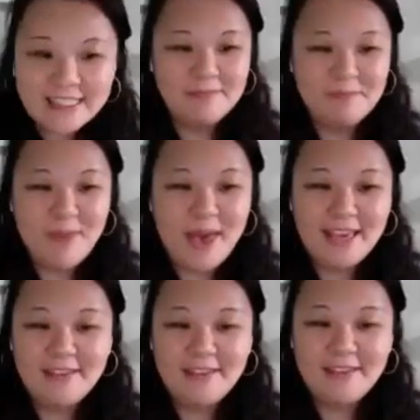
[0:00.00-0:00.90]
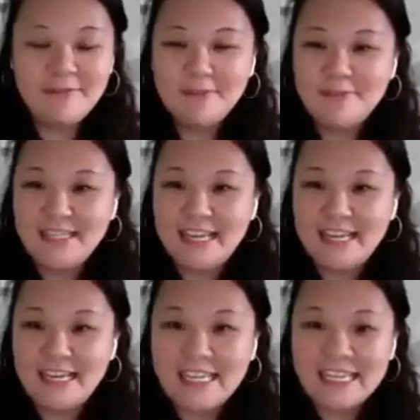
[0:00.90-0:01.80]
look how interesting. It
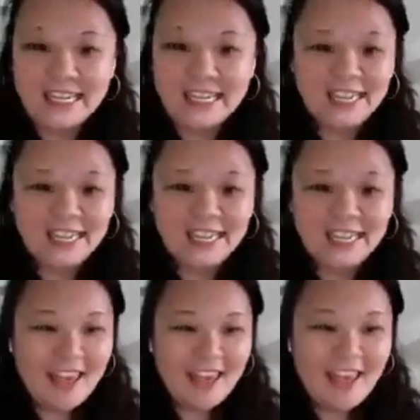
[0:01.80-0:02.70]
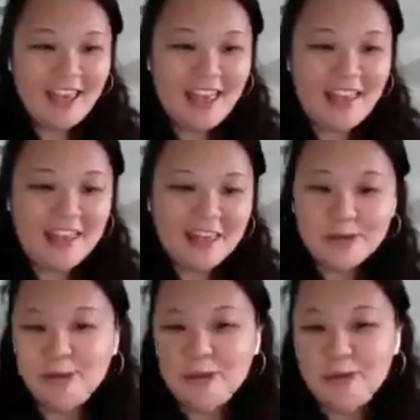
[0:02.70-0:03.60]
was back in '59.
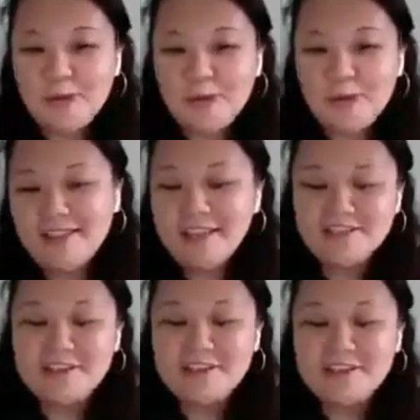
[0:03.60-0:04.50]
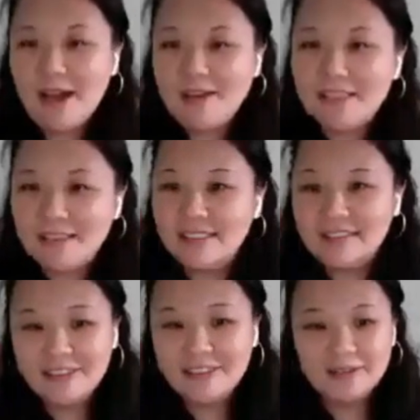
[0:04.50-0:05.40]
And their school
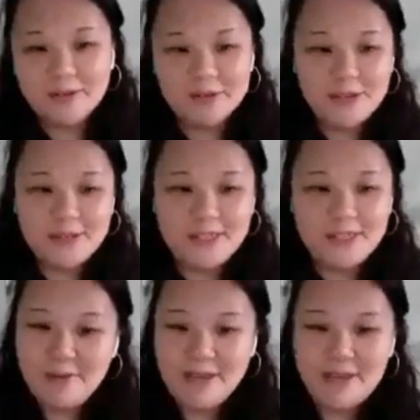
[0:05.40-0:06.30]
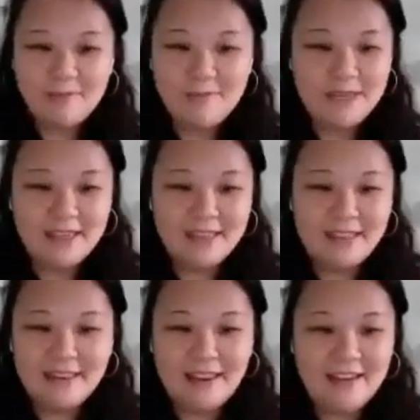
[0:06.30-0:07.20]
is International House London. So
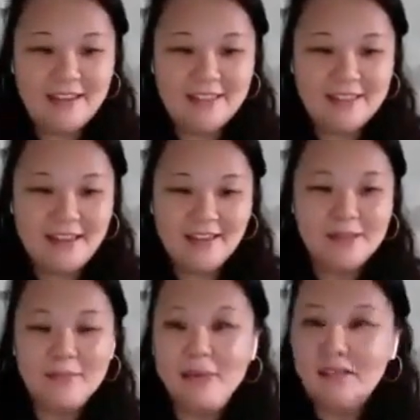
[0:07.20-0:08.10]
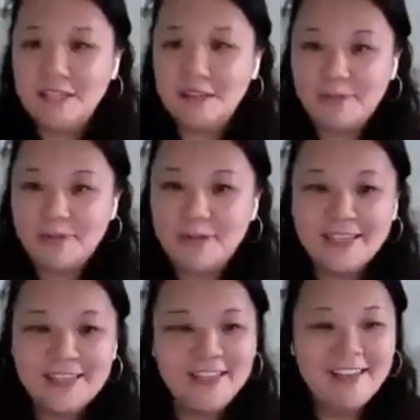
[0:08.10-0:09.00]
today we can say that it's like the
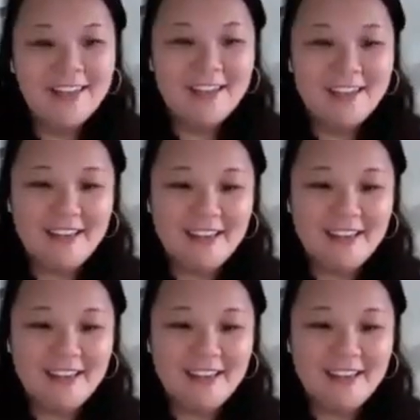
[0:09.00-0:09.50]
mothership.